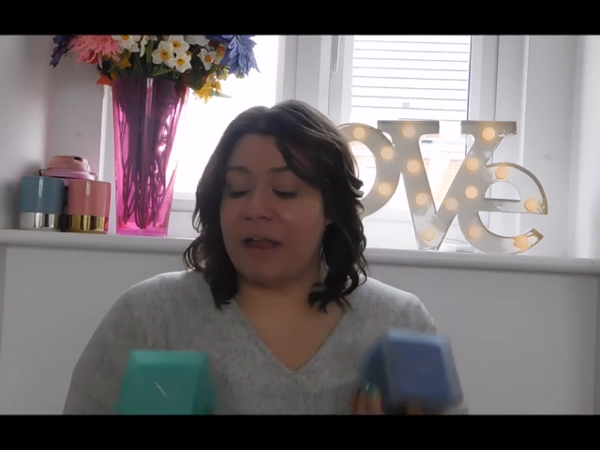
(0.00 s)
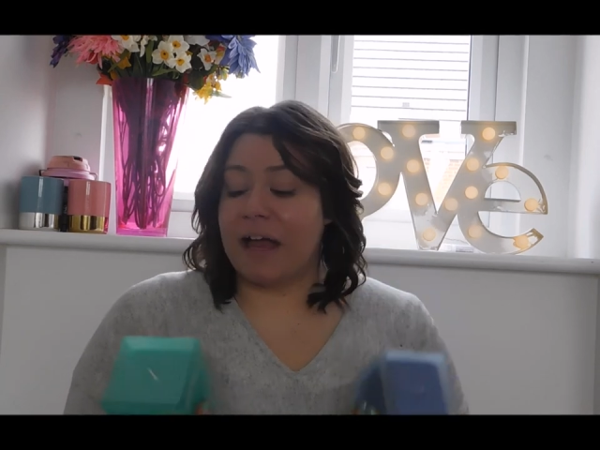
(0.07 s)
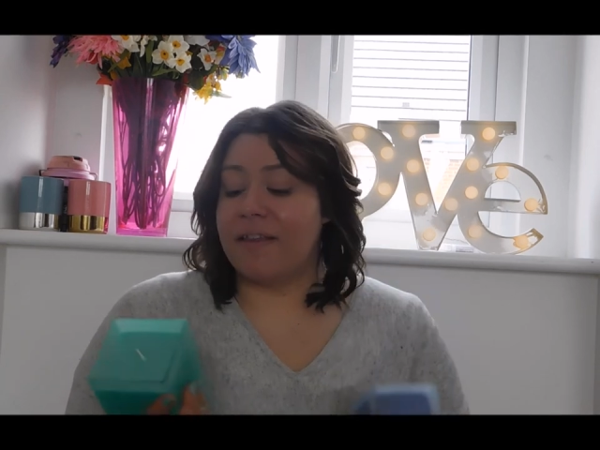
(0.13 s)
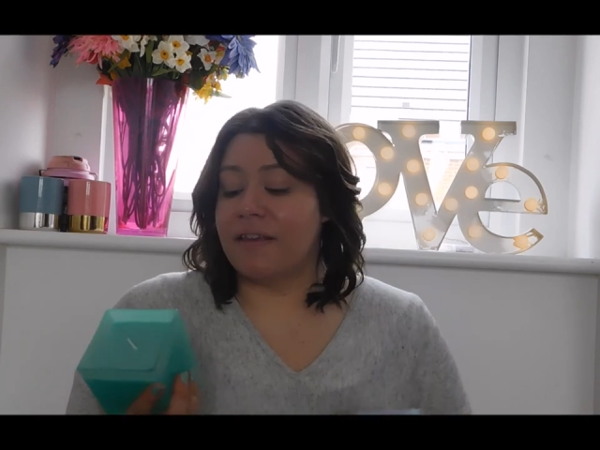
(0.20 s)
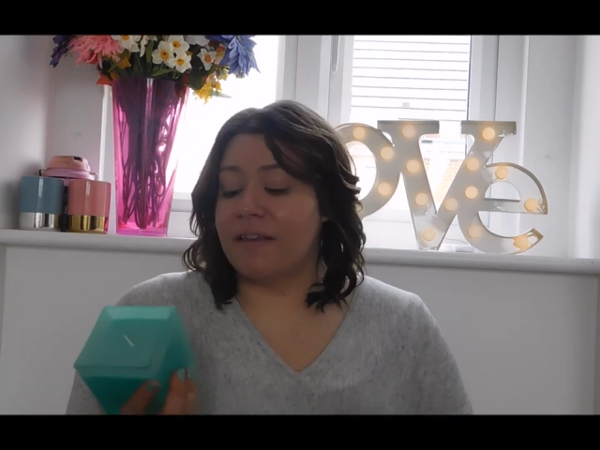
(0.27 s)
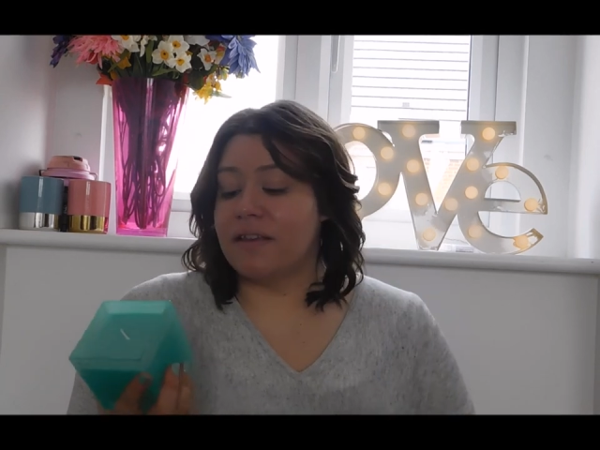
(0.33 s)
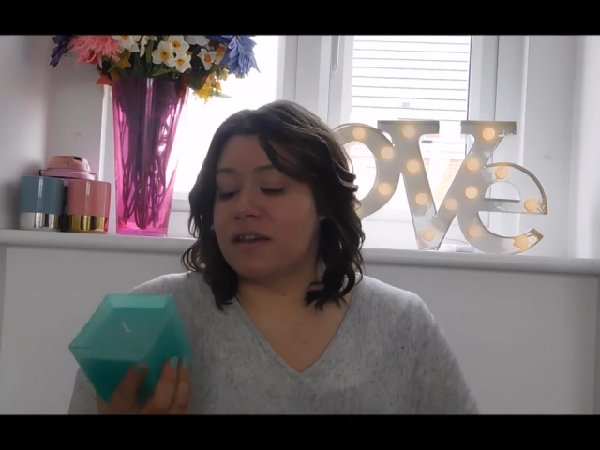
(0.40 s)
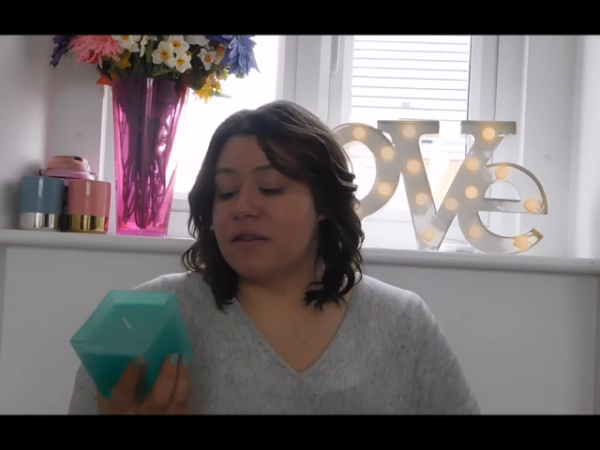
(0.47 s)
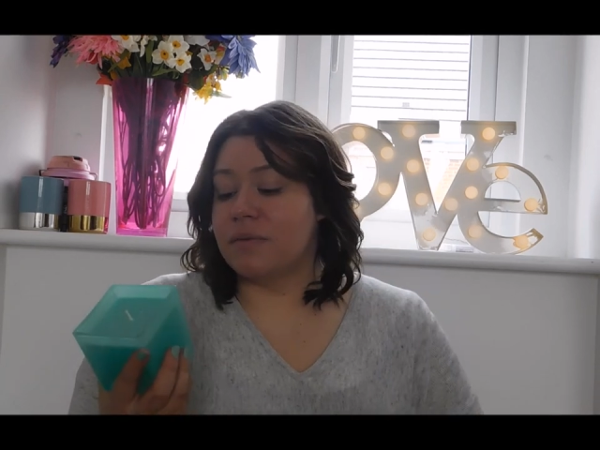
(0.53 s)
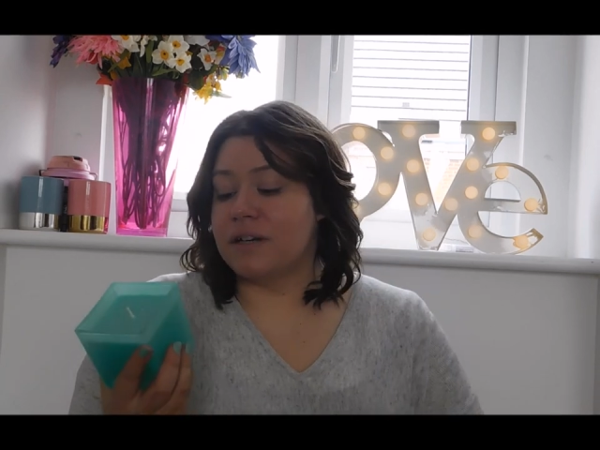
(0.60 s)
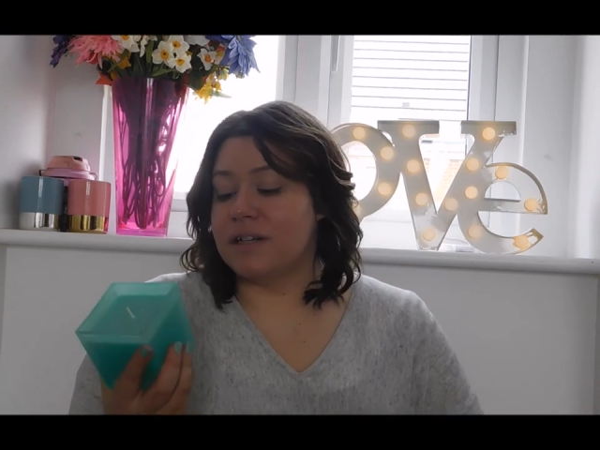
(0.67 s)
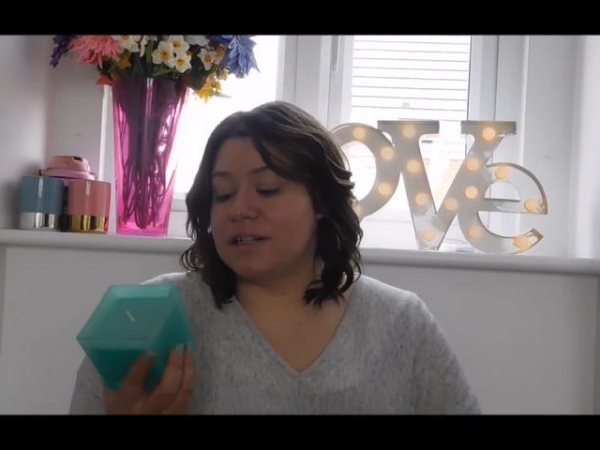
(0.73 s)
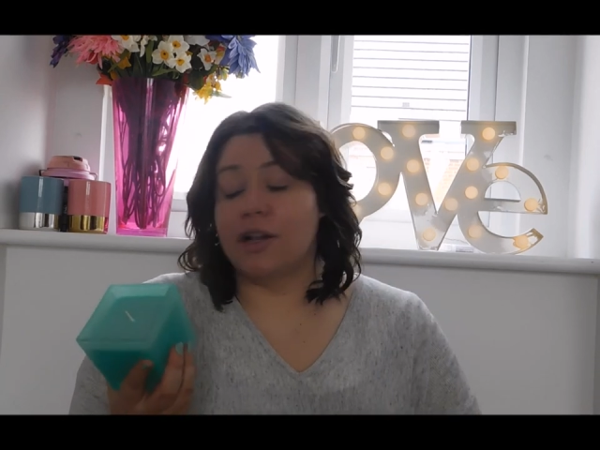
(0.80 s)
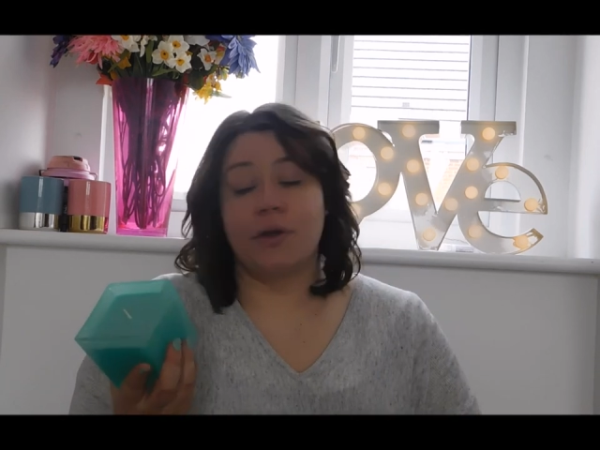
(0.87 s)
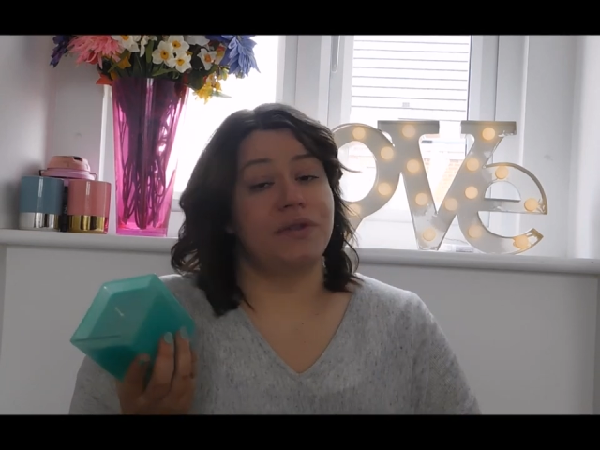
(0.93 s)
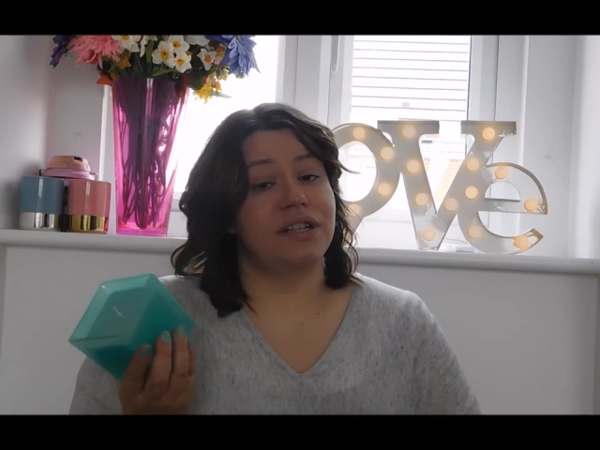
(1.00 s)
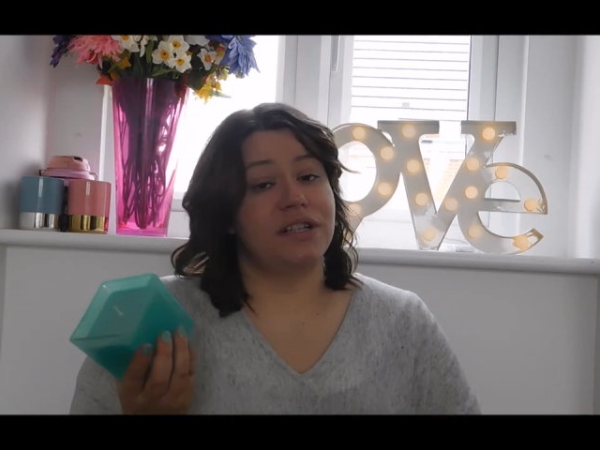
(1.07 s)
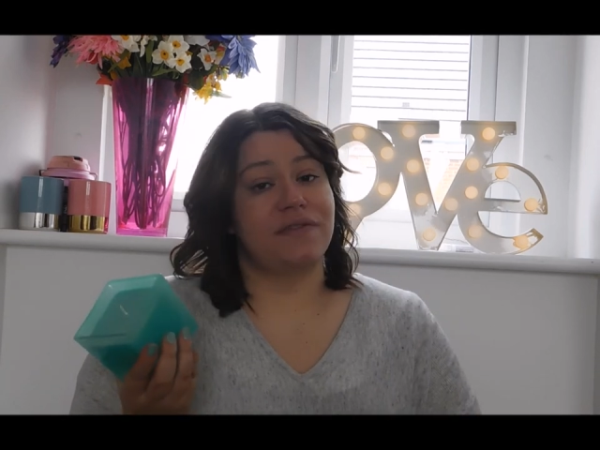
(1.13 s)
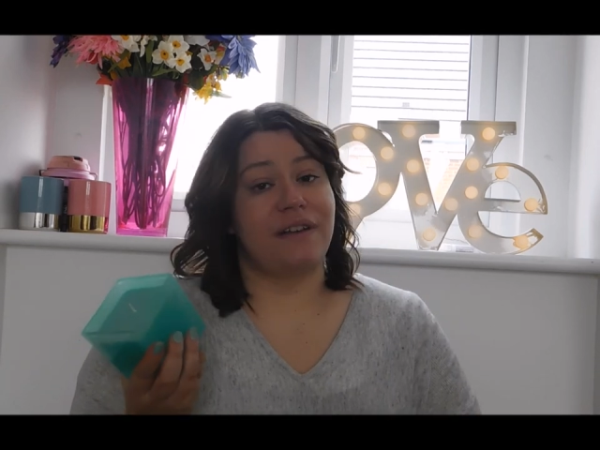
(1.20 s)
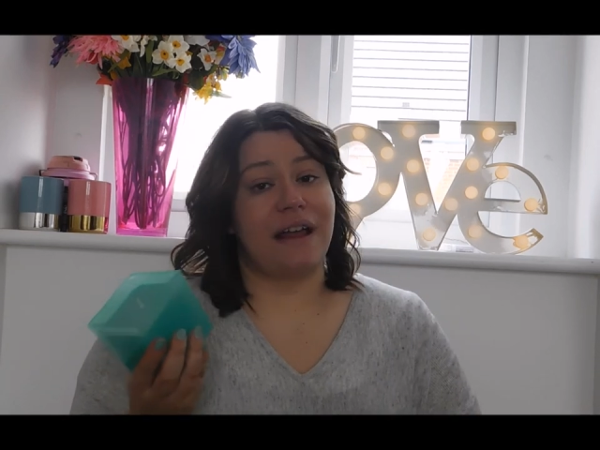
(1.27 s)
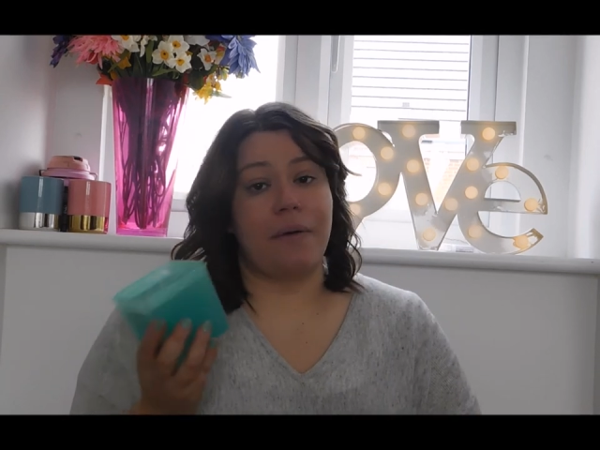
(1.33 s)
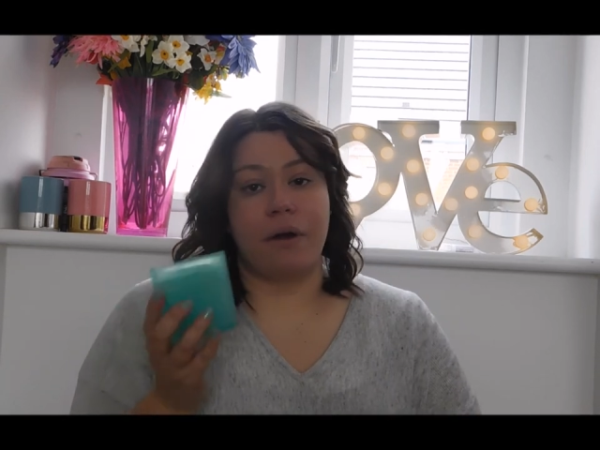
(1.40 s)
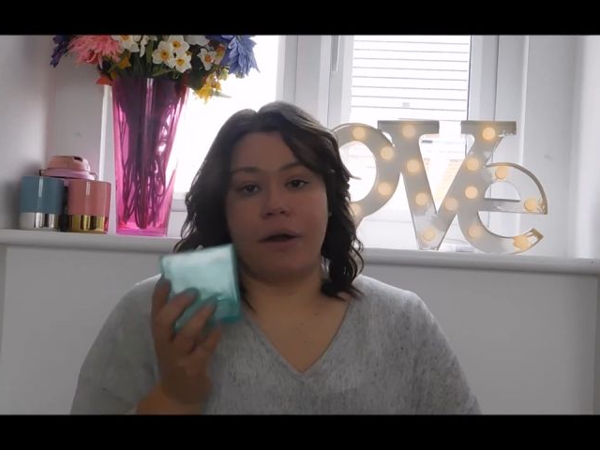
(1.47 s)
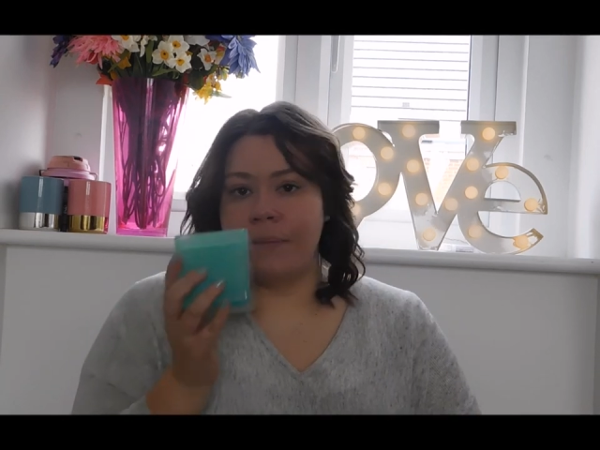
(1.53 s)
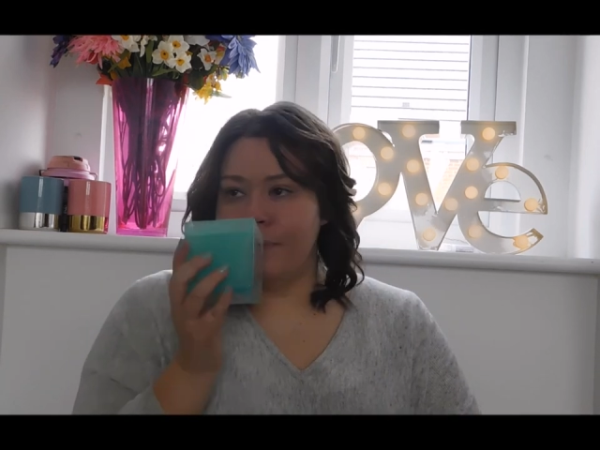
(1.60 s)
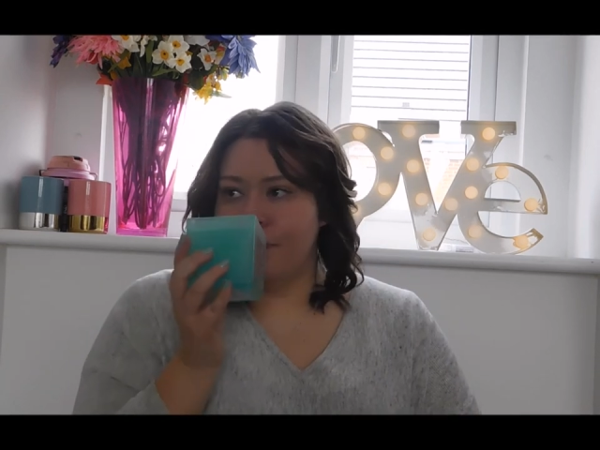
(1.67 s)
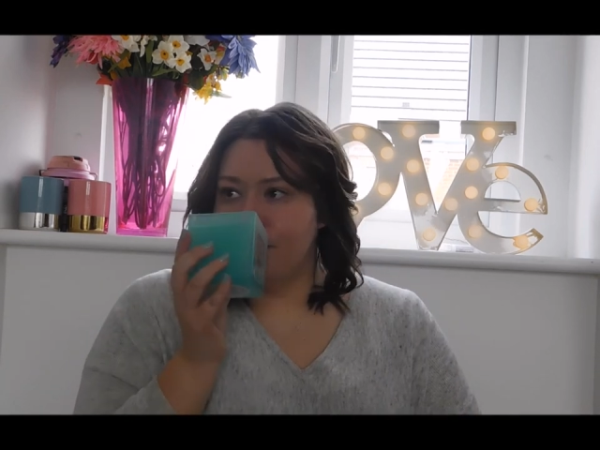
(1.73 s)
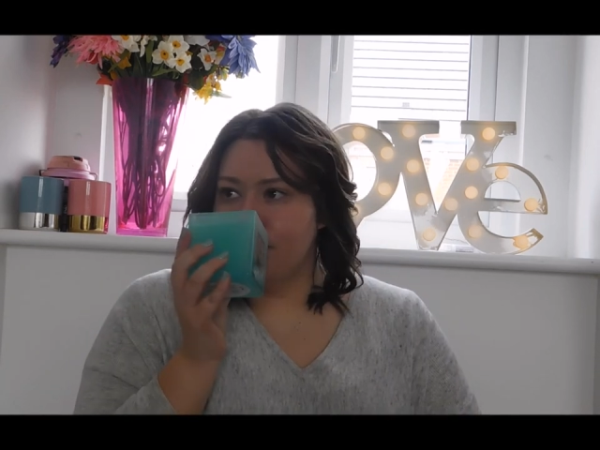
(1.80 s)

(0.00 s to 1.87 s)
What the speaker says: And then the other one is lotus flower,